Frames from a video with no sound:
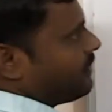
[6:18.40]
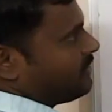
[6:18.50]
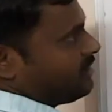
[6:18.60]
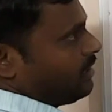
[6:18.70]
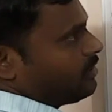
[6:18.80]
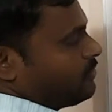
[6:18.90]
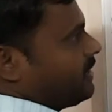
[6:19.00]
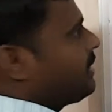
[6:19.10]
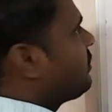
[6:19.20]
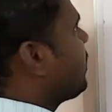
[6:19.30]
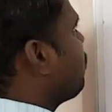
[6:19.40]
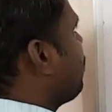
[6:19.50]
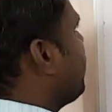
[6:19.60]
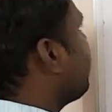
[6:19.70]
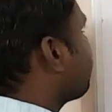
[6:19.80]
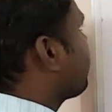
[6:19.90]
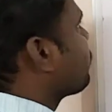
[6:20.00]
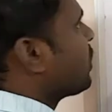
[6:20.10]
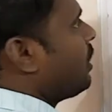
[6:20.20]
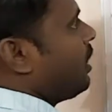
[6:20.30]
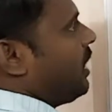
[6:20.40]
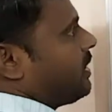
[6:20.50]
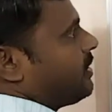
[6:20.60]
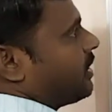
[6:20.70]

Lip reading: was a Swedish naturalist, and